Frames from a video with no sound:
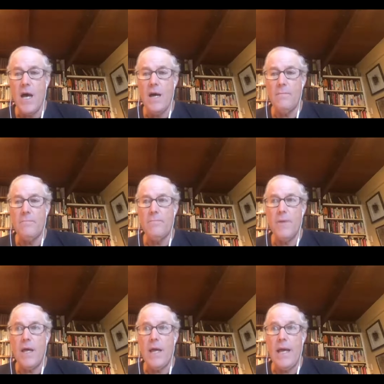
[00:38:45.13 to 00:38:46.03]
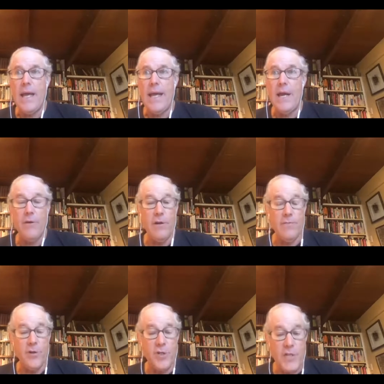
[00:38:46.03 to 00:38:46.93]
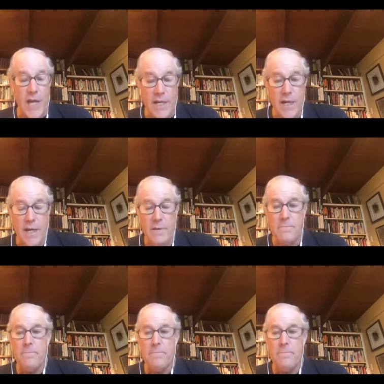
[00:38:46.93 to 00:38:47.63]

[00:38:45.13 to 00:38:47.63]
Um, here in Virginia,